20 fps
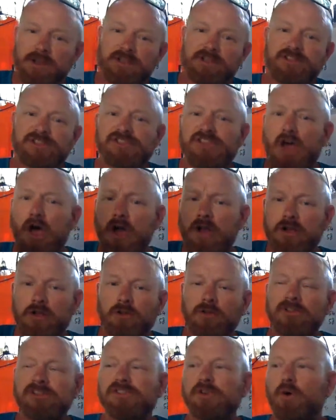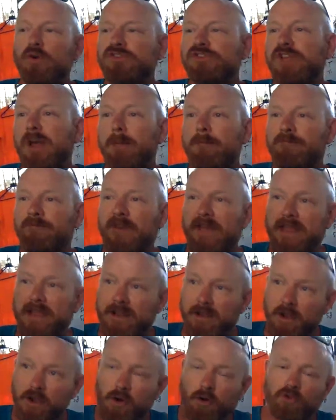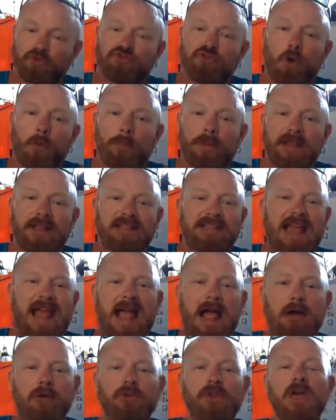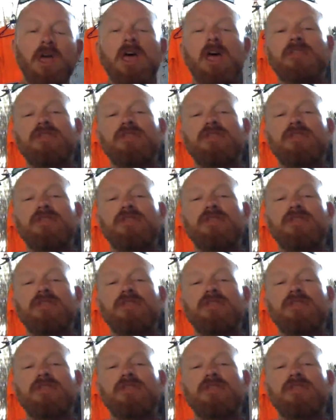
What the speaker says: circles or something or dropping down,